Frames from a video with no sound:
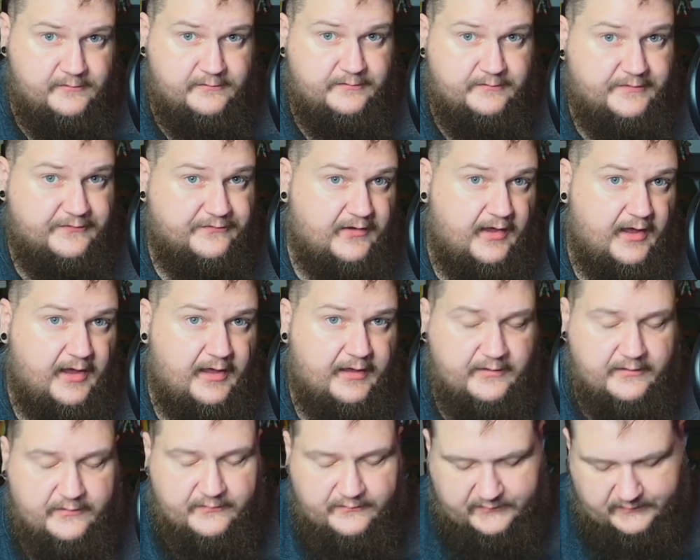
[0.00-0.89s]
this guy
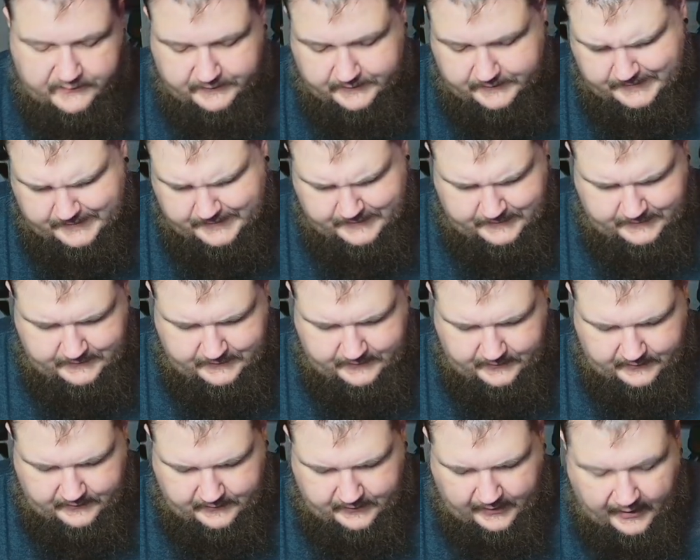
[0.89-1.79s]
is, and
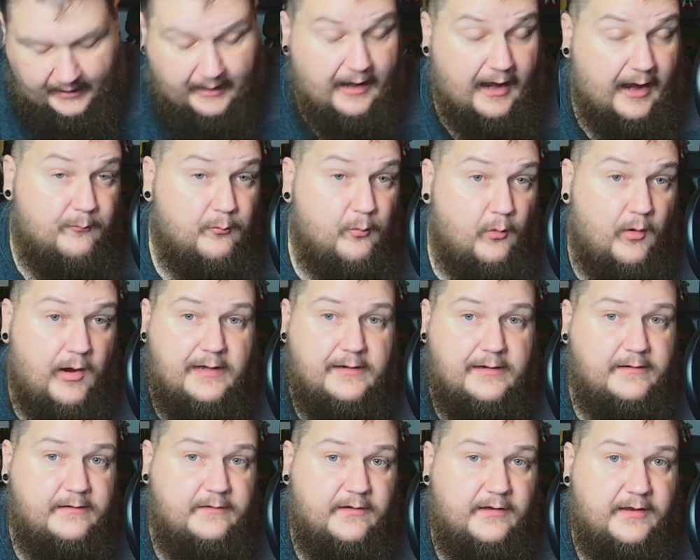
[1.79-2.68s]
uh, I, I'm
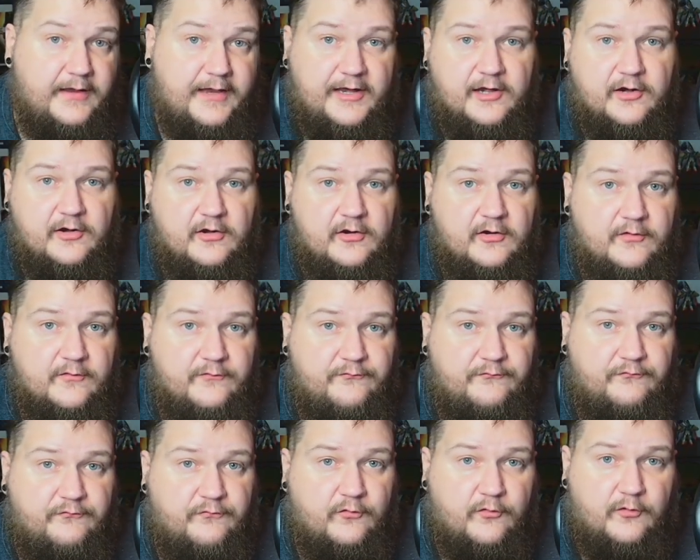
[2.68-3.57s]
waiting to hear
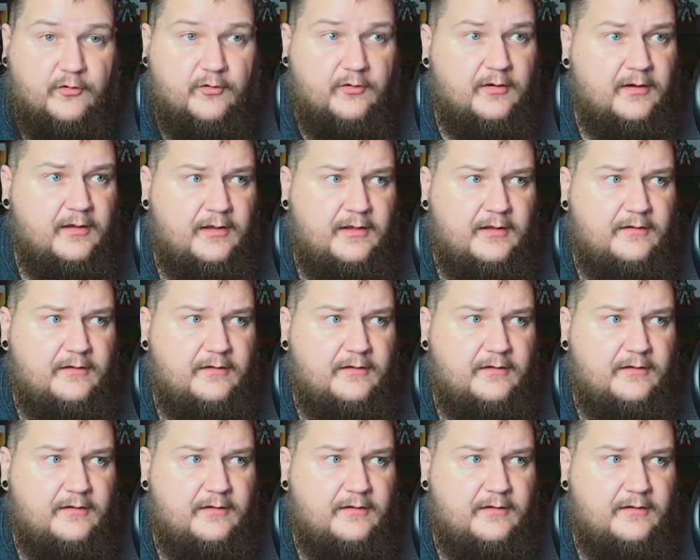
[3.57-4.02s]
for